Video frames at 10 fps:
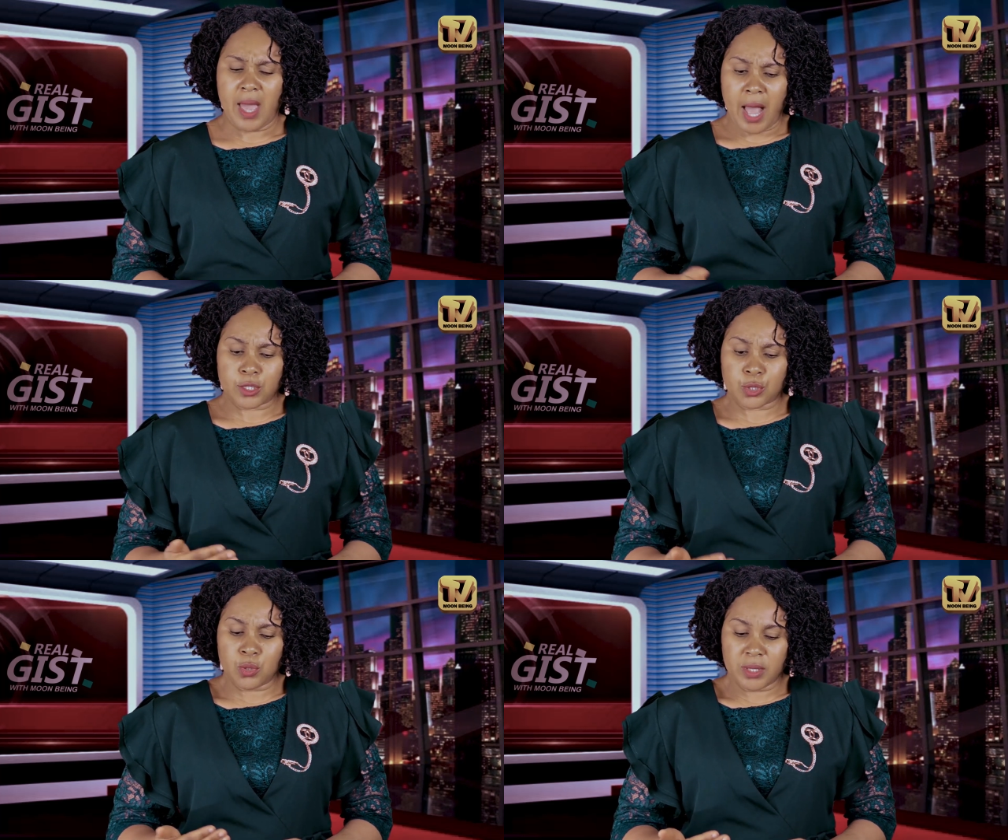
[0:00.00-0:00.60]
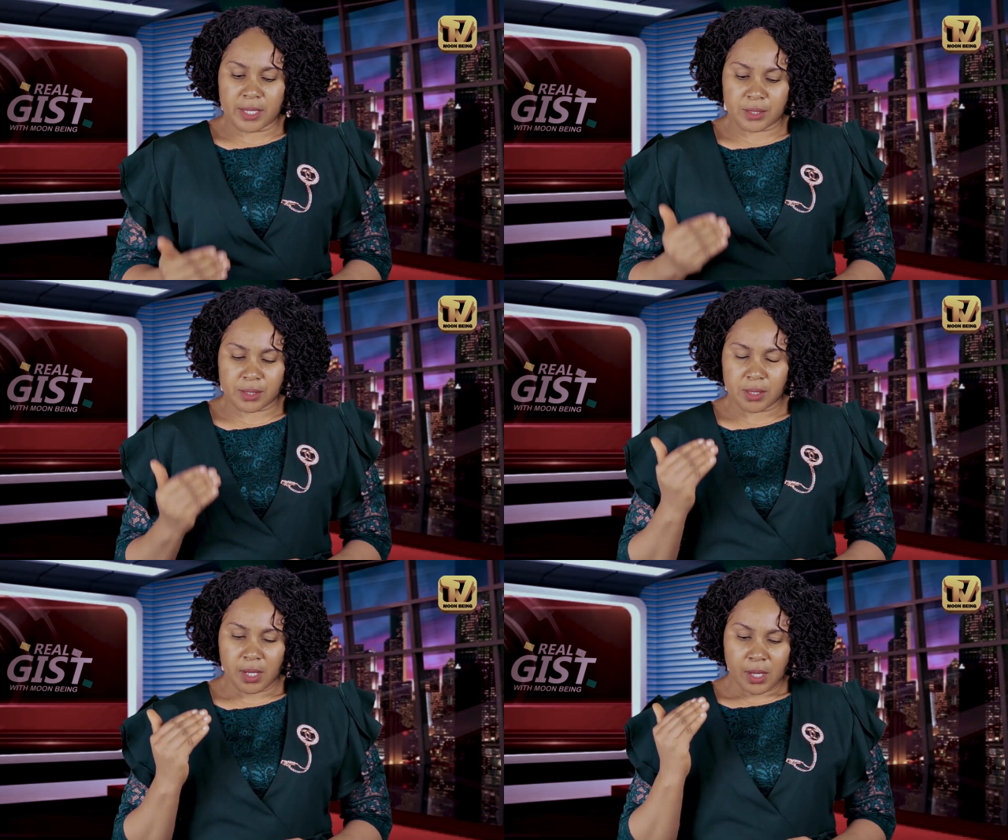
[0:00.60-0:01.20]
As soon
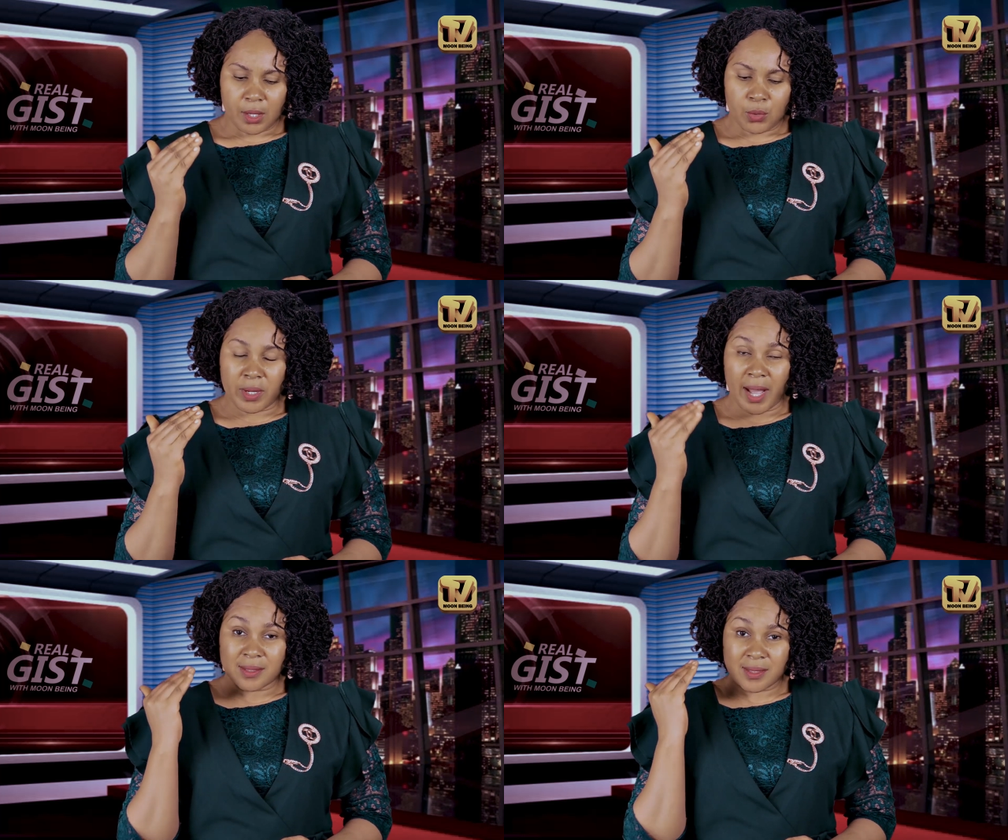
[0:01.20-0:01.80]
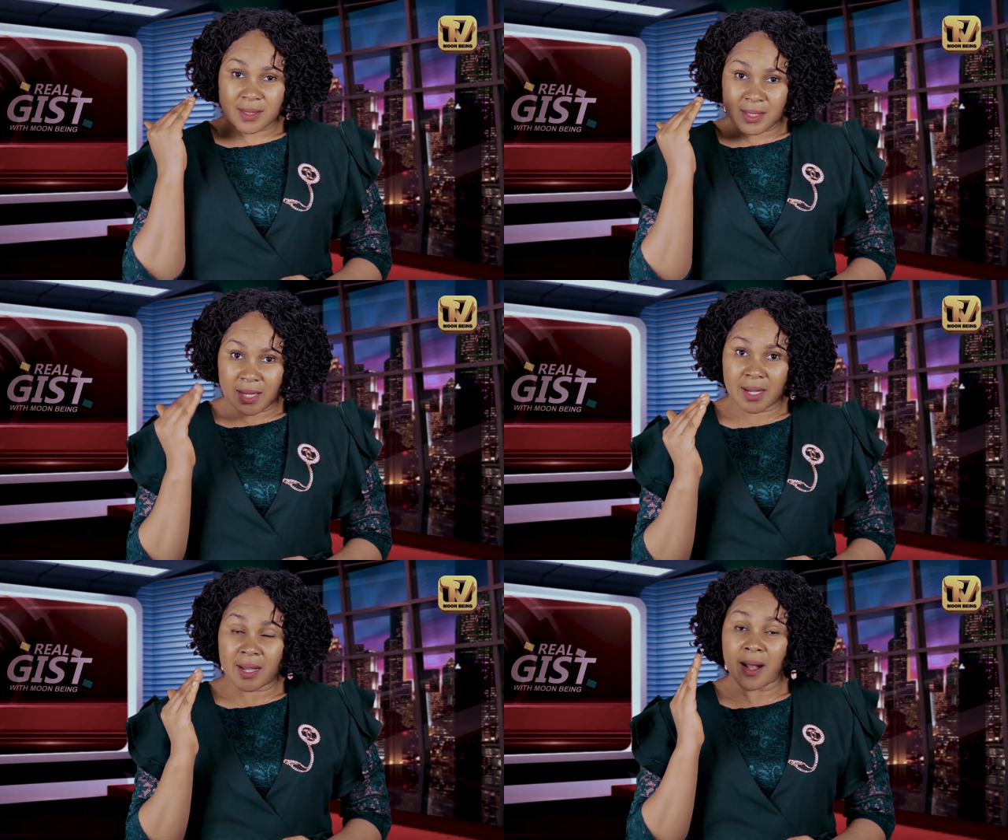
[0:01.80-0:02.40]
as you can
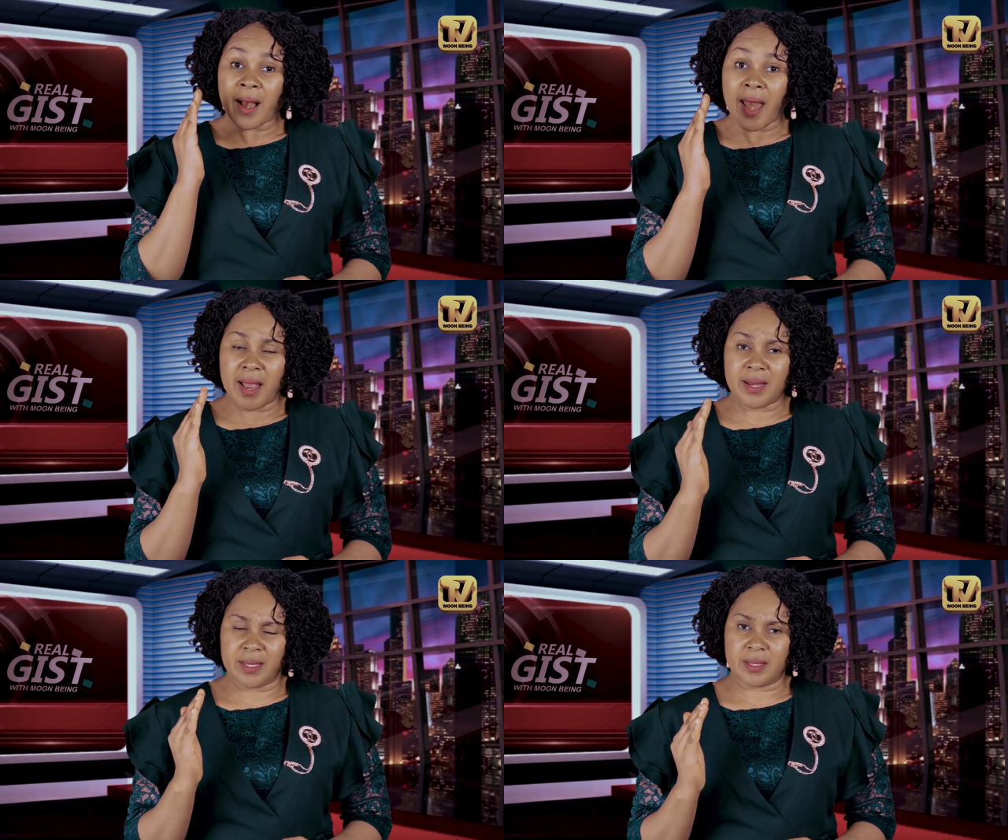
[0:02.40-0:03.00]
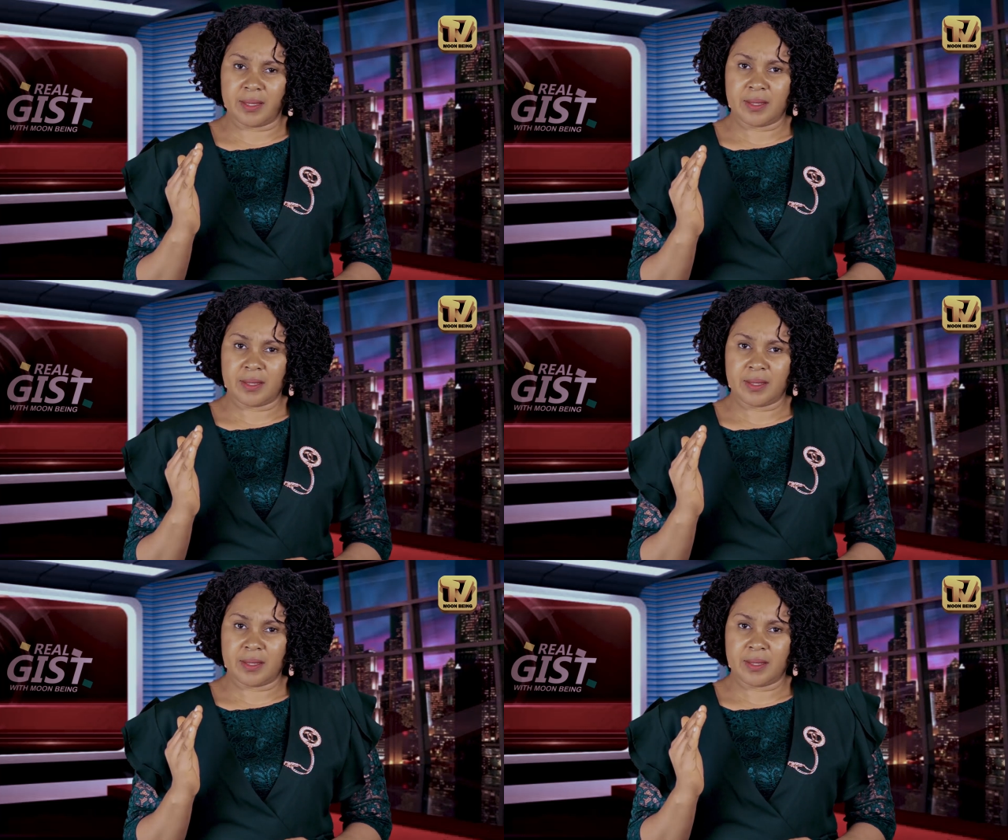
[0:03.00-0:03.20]
think clearly,